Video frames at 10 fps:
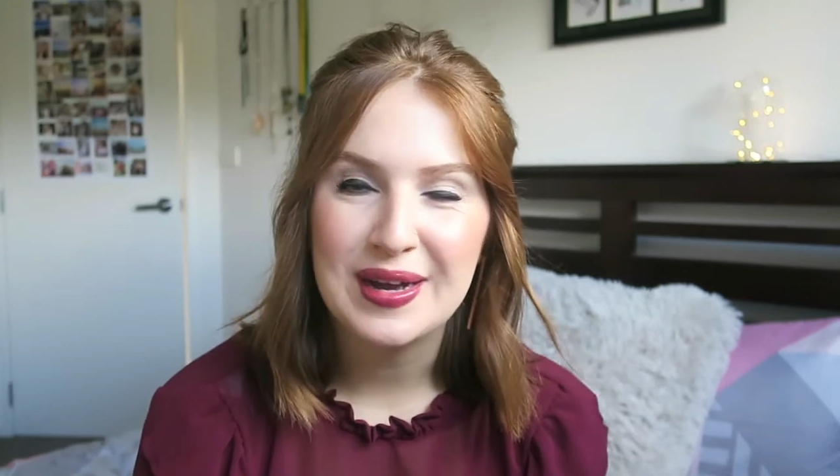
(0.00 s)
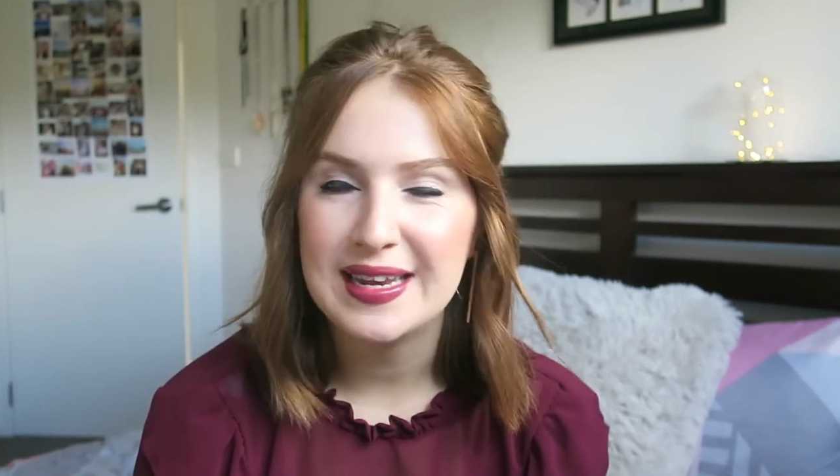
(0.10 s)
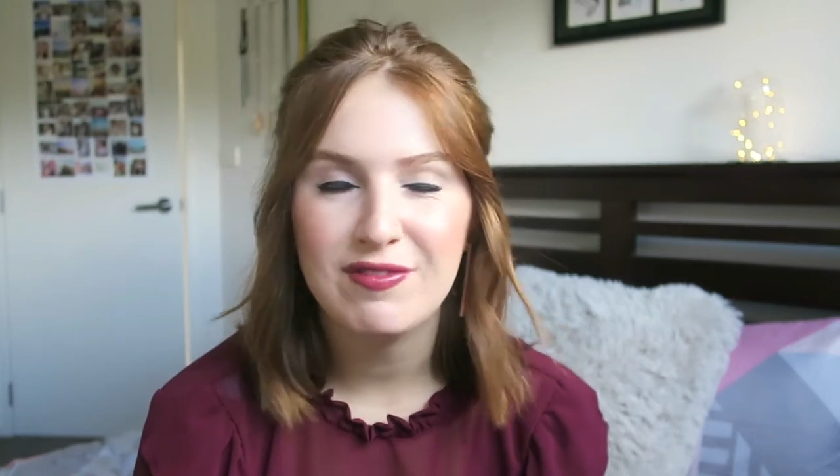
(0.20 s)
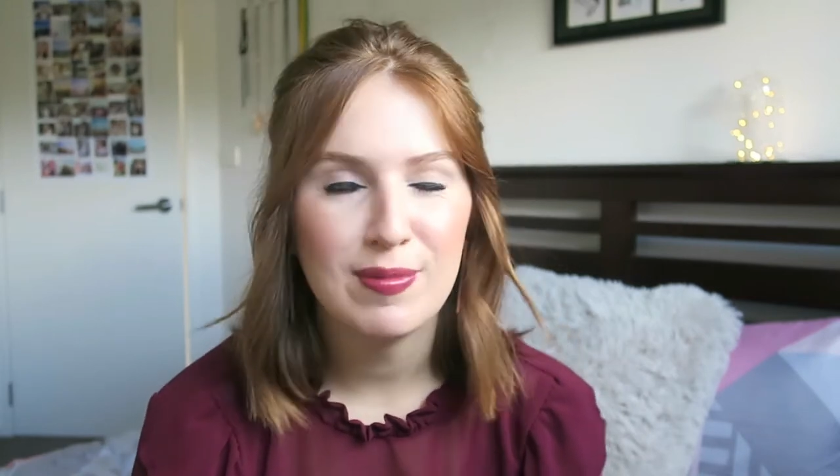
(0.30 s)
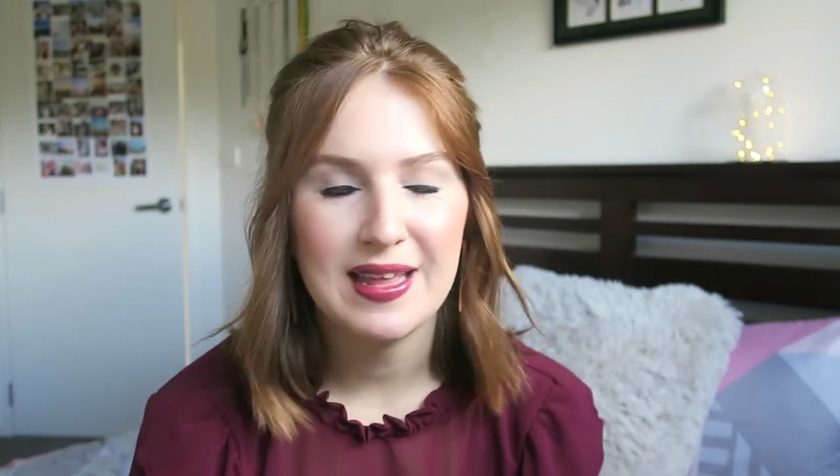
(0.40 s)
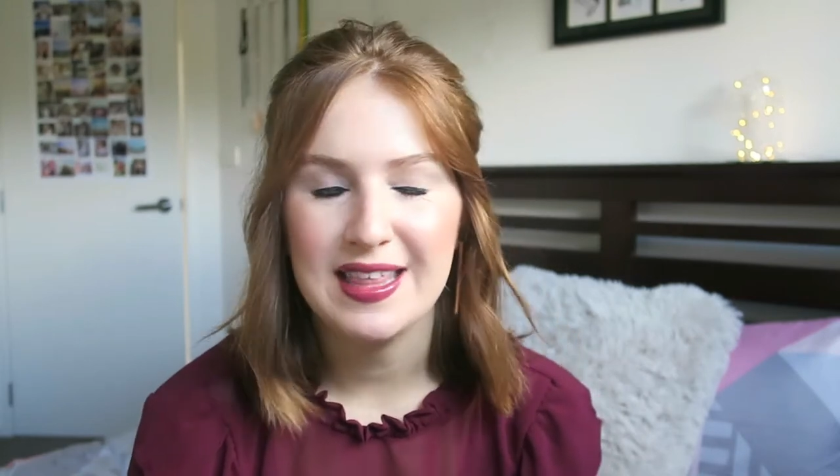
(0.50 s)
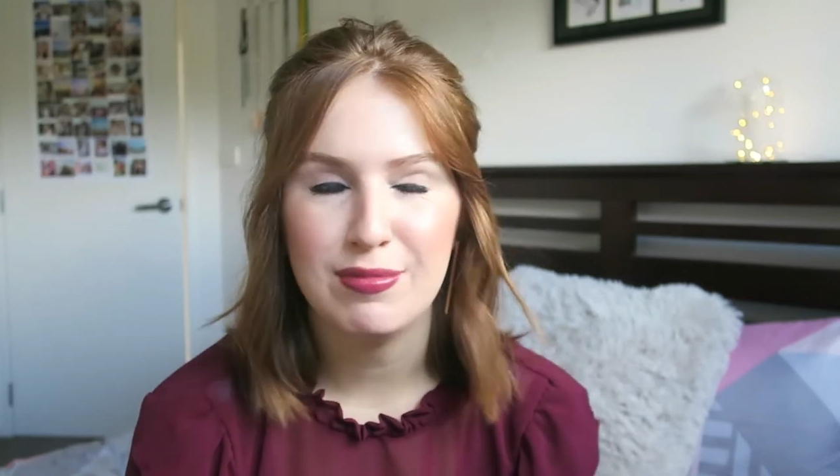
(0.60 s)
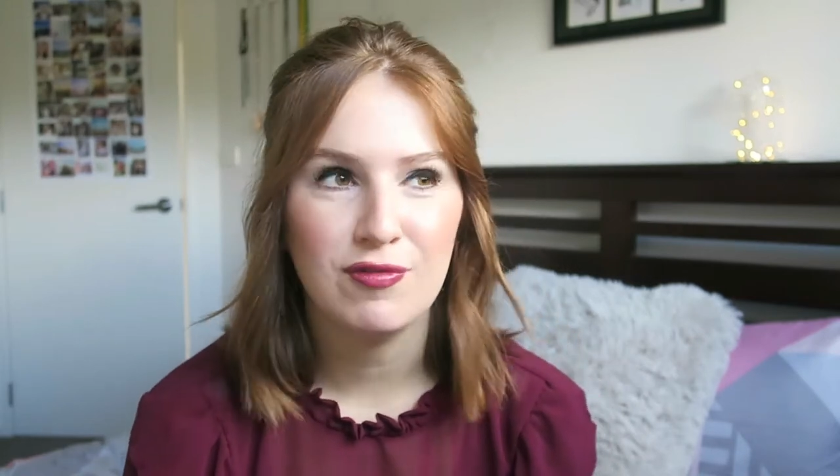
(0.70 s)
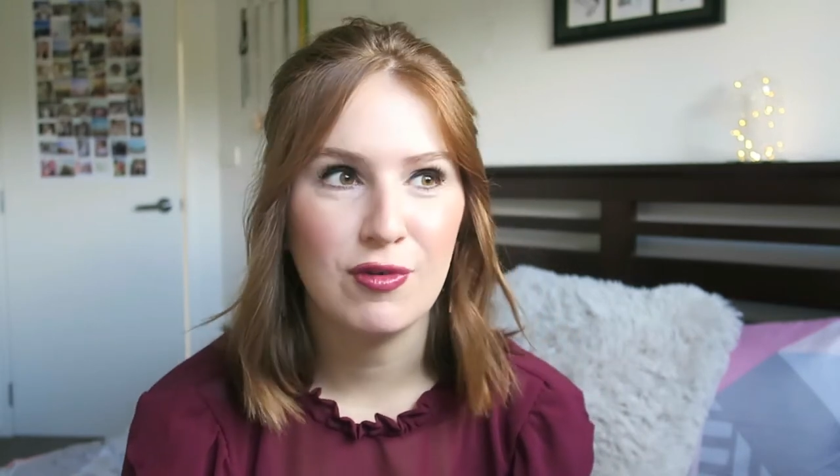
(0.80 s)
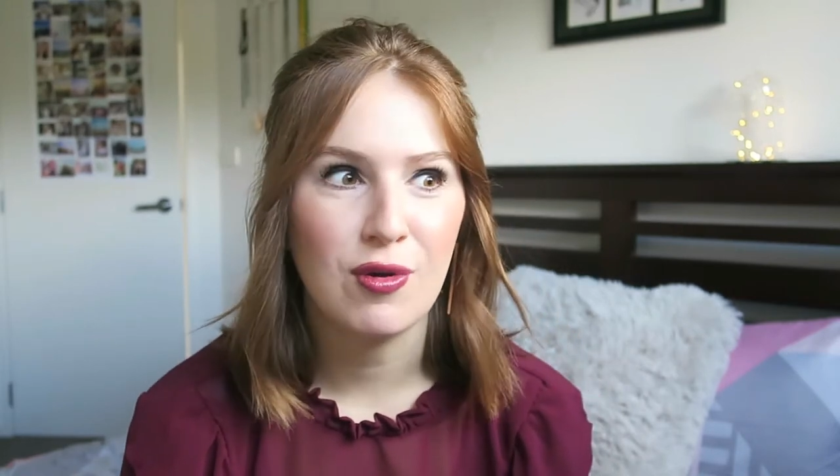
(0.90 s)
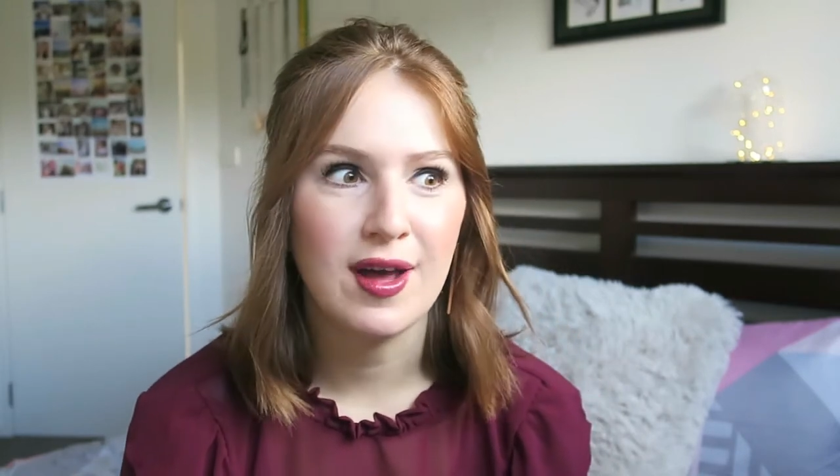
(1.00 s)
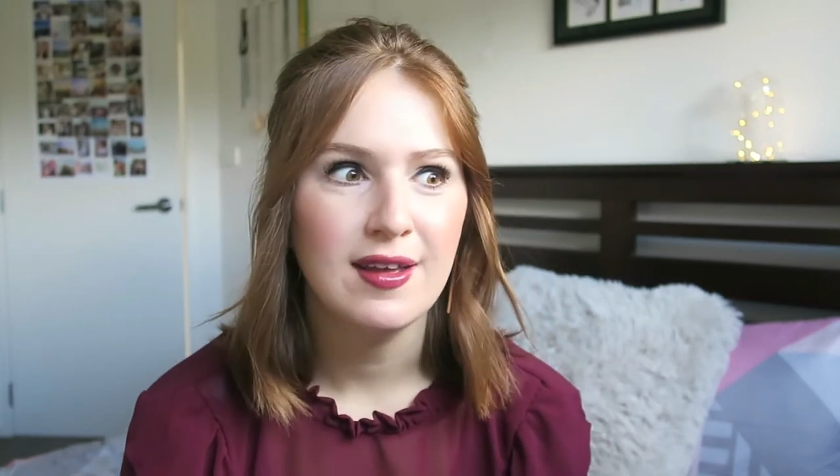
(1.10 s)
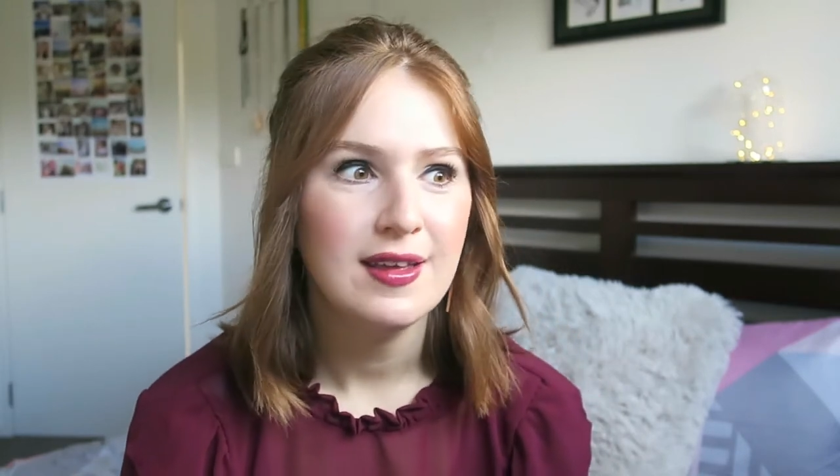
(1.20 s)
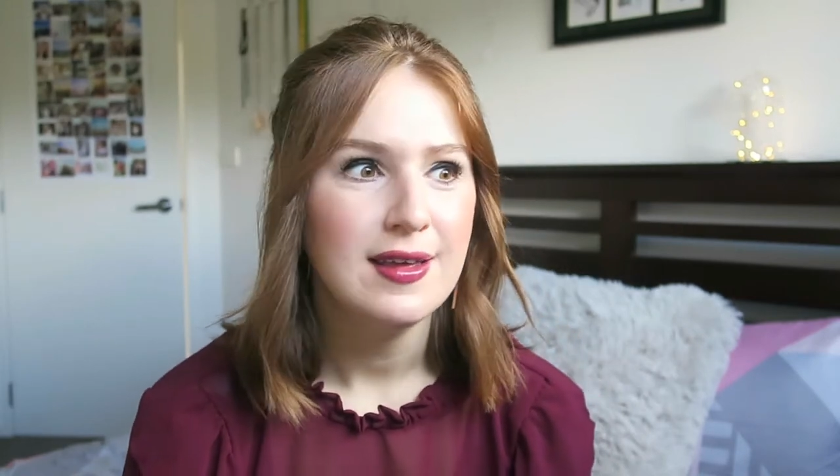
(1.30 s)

I'd never been there before.